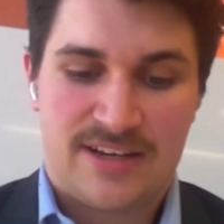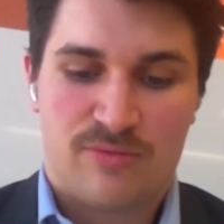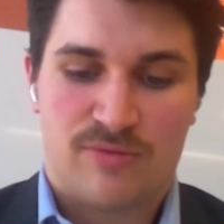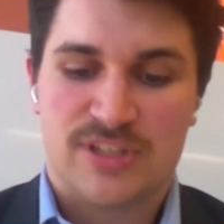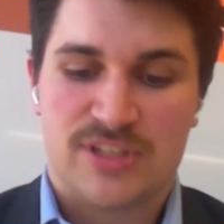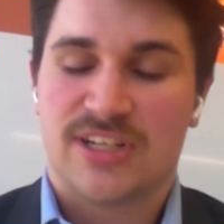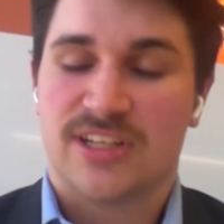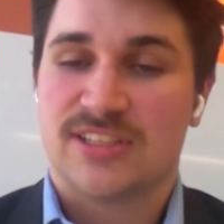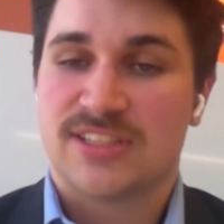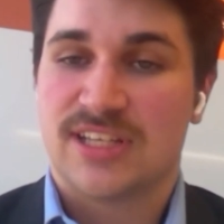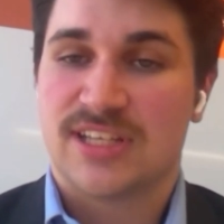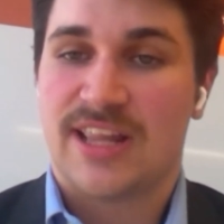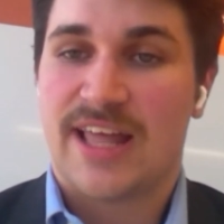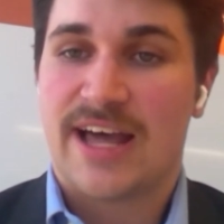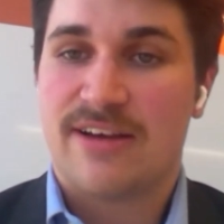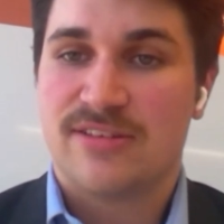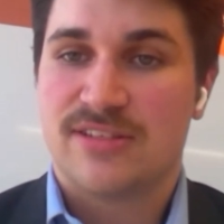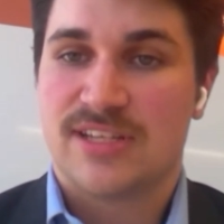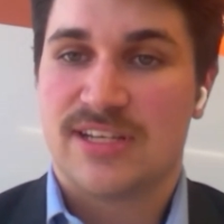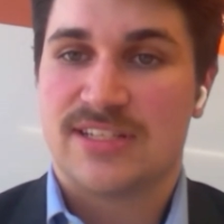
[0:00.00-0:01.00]
which
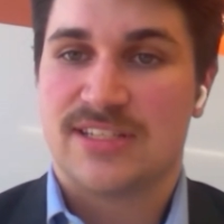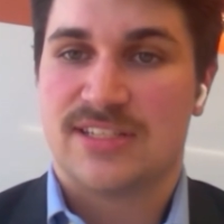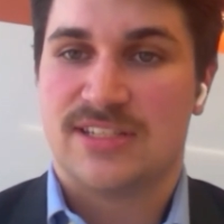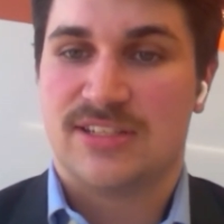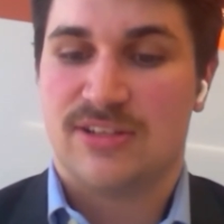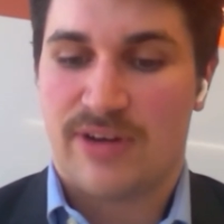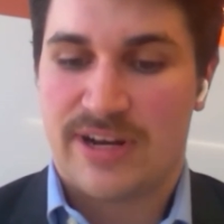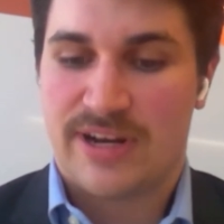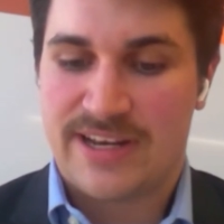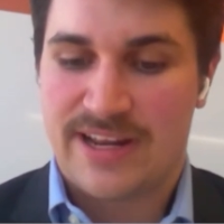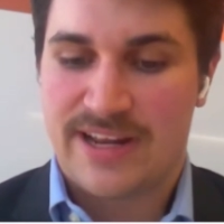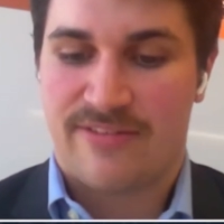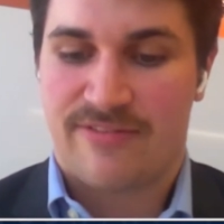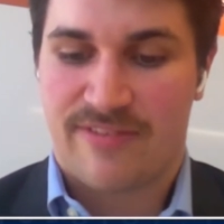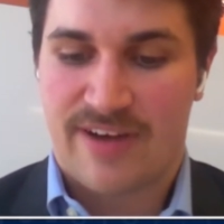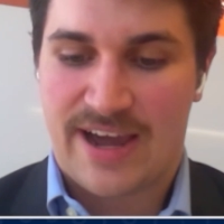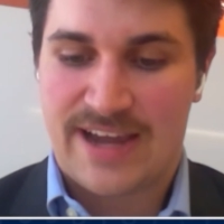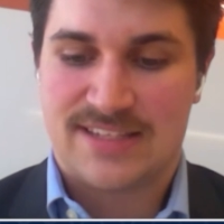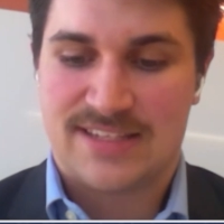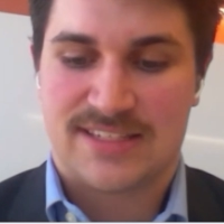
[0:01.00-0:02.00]
allows us to
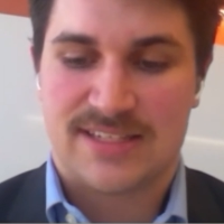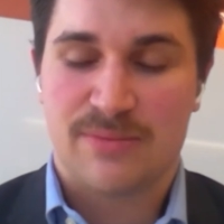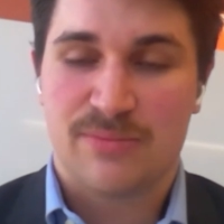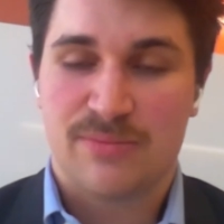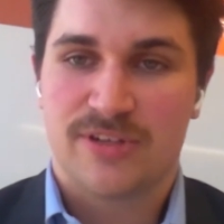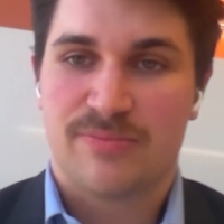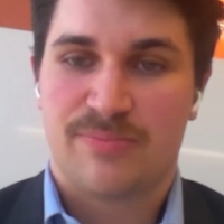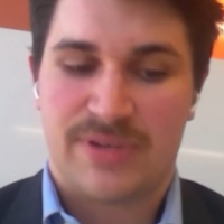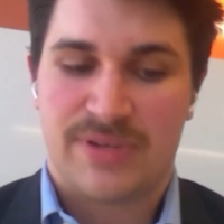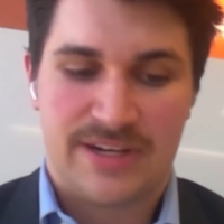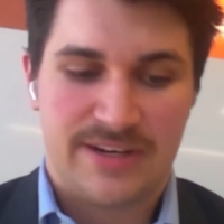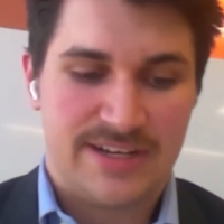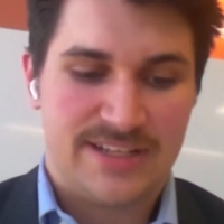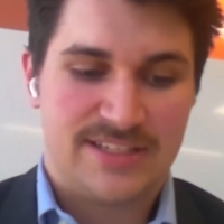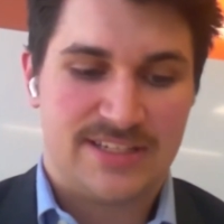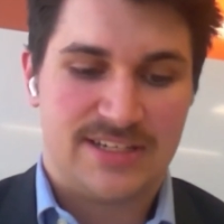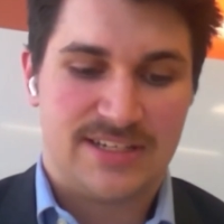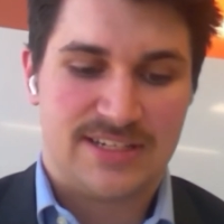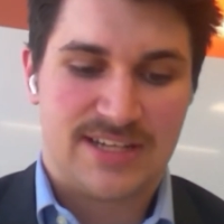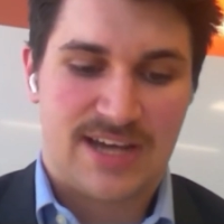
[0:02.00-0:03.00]
identify similar
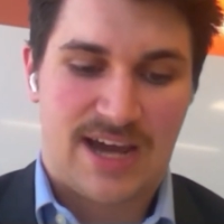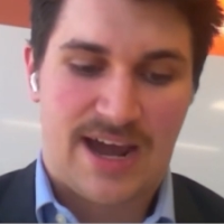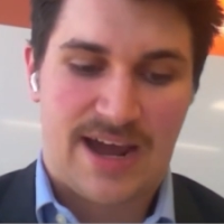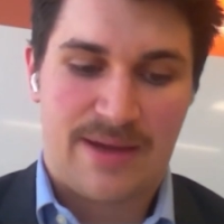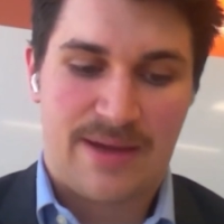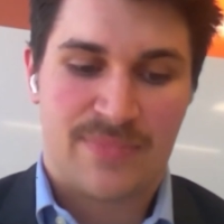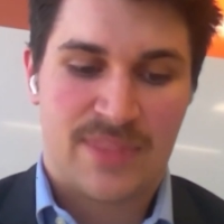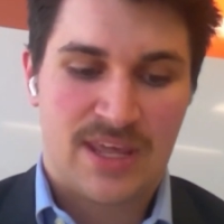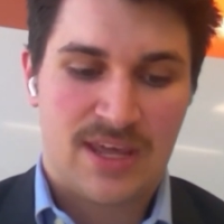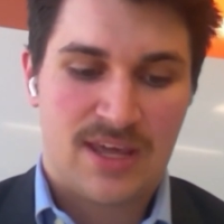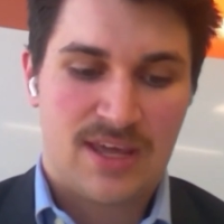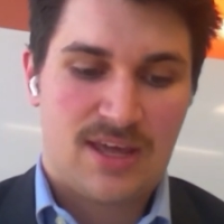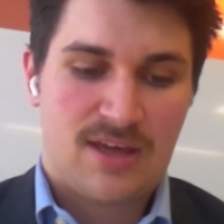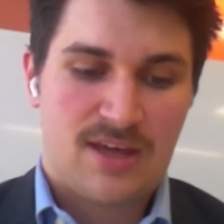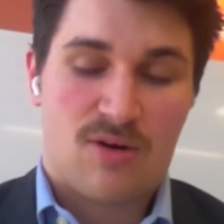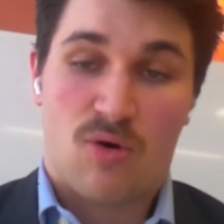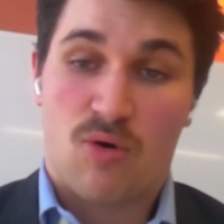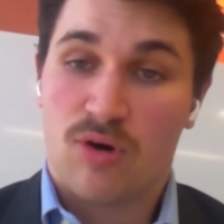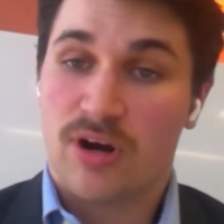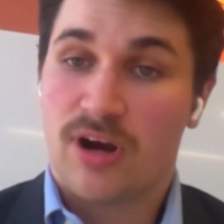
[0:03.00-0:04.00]
periods in time,
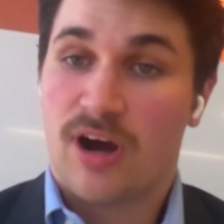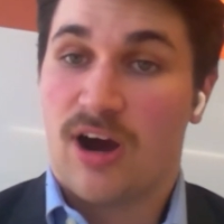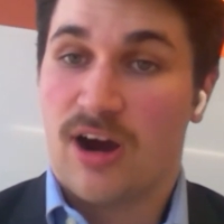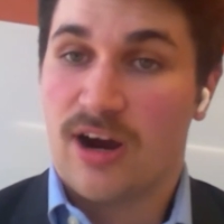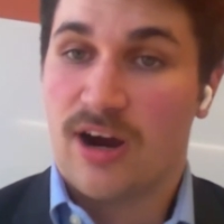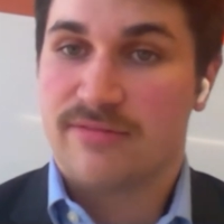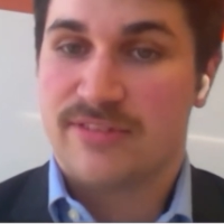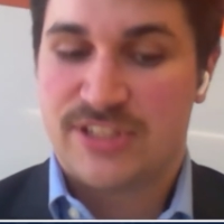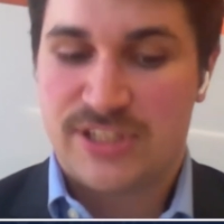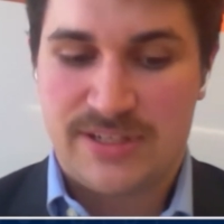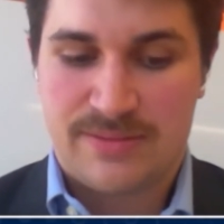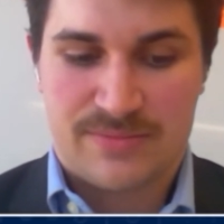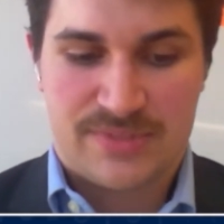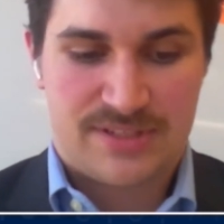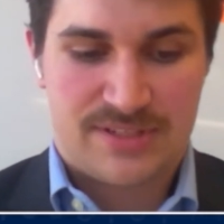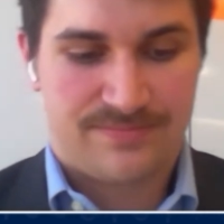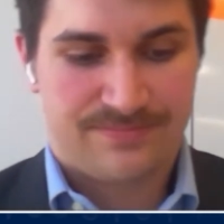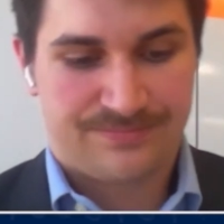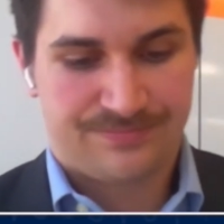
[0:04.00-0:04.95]
or our regimes.